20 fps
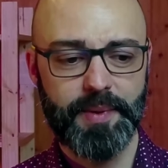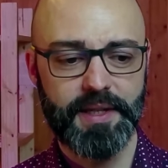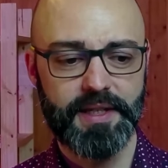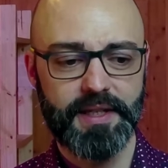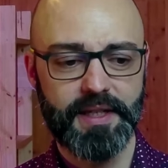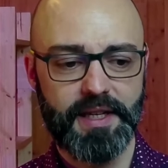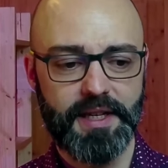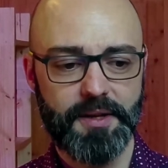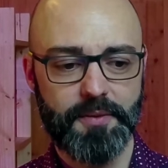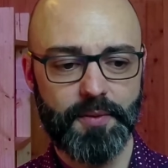
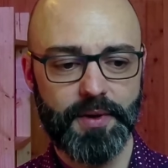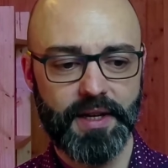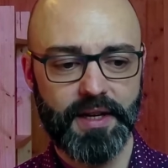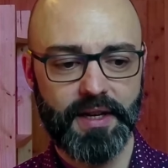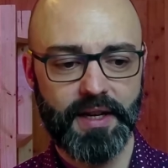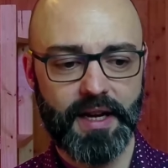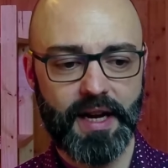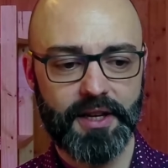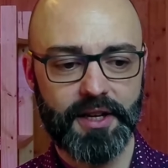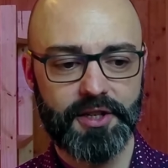basically
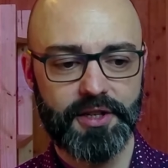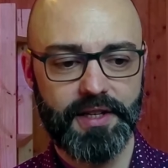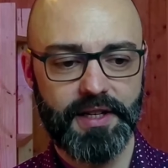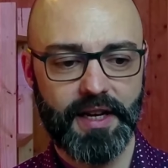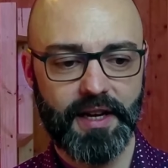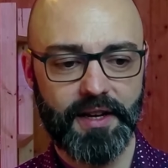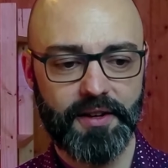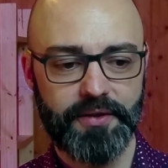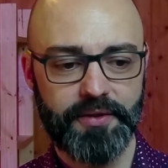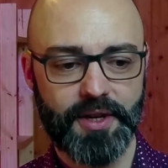we
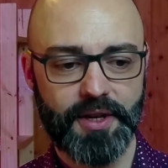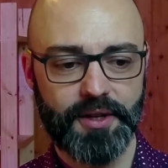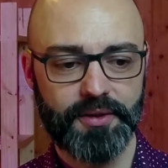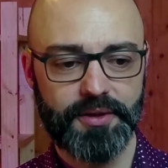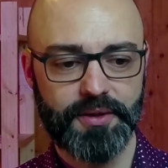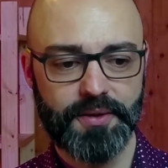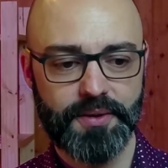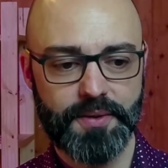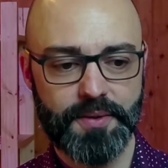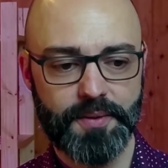actually have
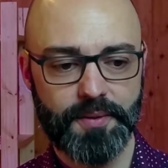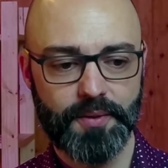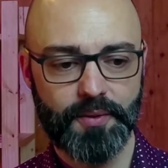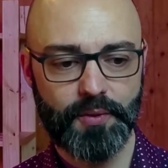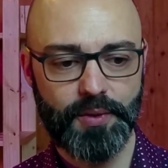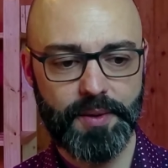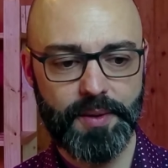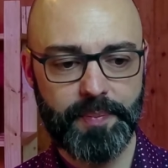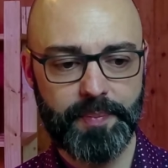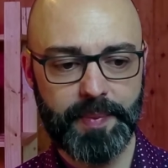now
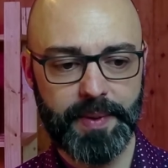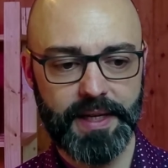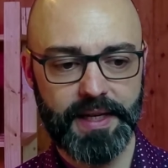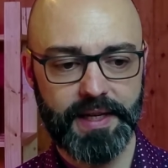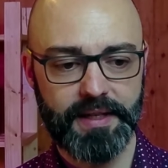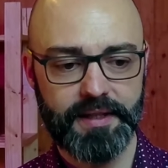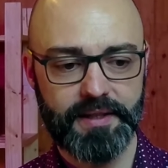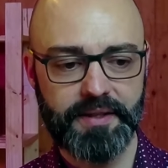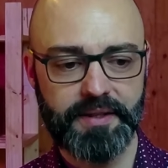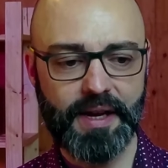to
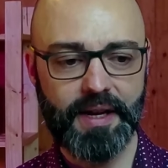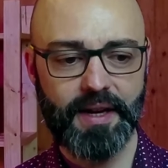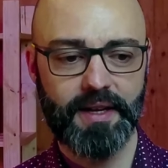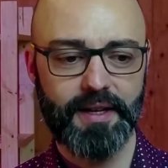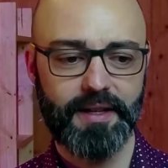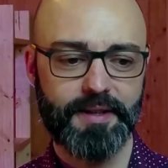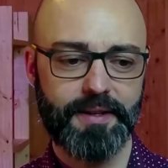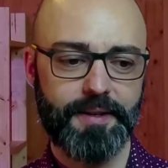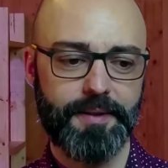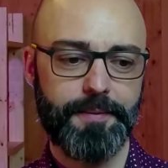repeat it
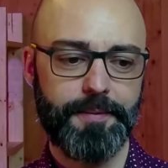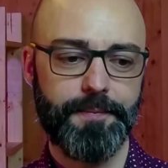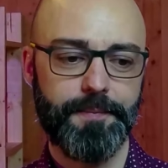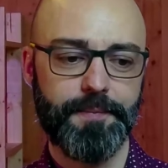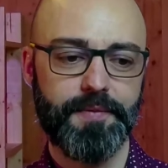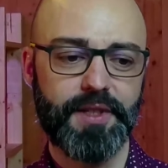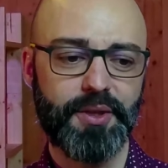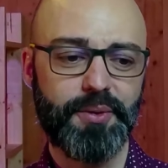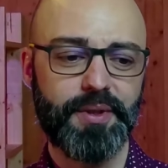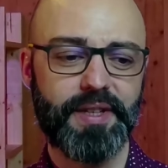
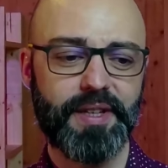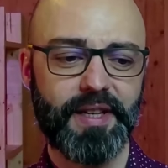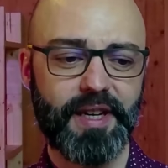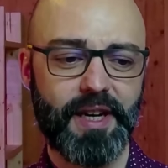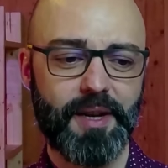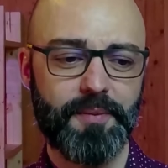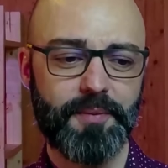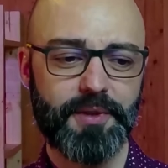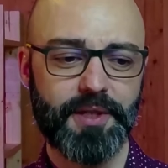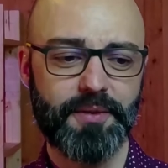2
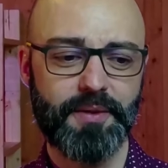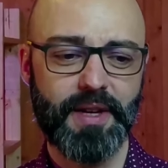times.